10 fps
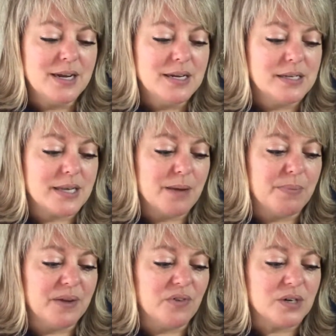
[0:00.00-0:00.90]
Sam
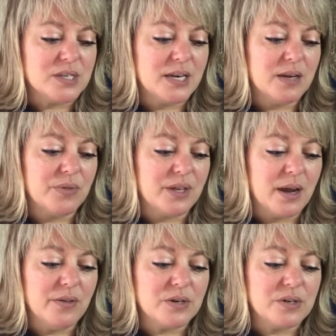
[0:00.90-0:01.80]
Beaver, sitting with the
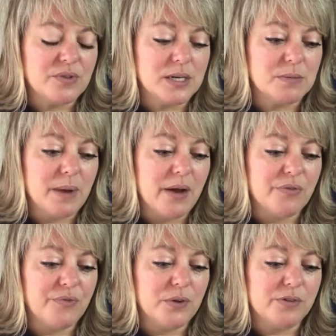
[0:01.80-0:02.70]
others, his mouth
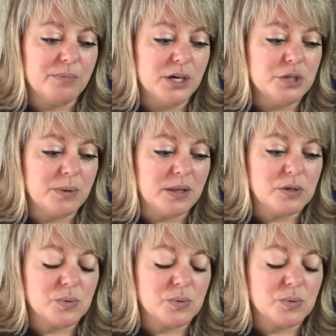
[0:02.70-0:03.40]
full of marshmallows,